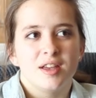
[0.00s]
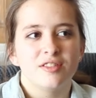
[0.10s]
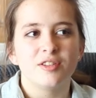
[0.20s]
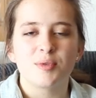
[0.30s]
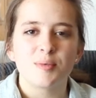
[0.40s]

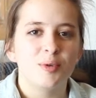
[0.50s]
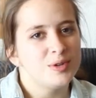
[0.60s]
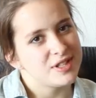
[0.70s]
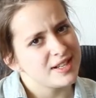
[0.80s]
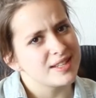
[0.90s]
even people
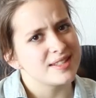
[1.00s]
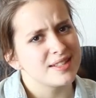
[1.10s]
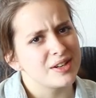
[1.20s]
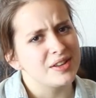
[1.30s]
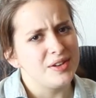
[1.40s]
who didn't
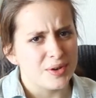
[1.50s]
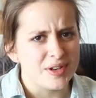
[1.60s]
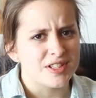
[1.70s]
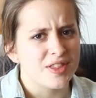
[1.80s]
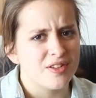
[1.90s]
necessarily know
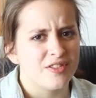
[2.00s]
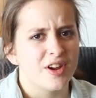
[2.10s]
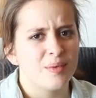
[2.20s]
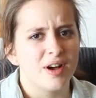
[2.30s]
each other very